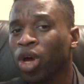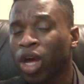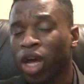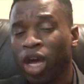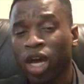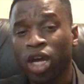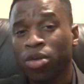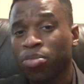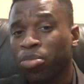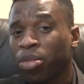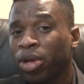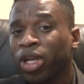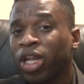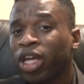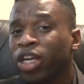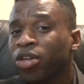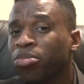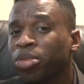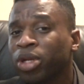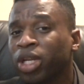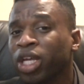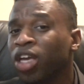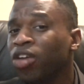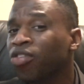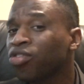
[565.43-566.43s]
And
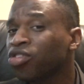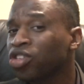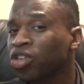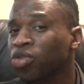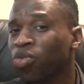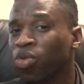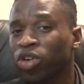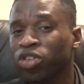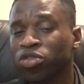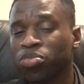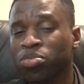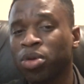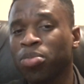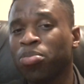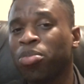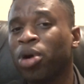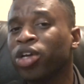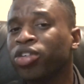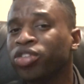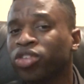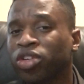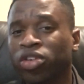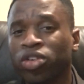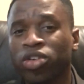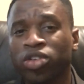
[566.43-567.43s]
believe if she wants me
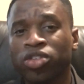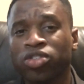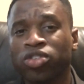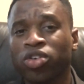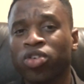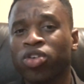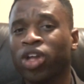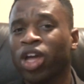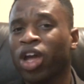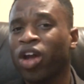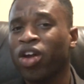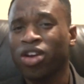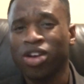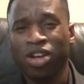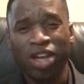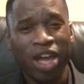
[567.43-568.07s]
muscular in a certain area,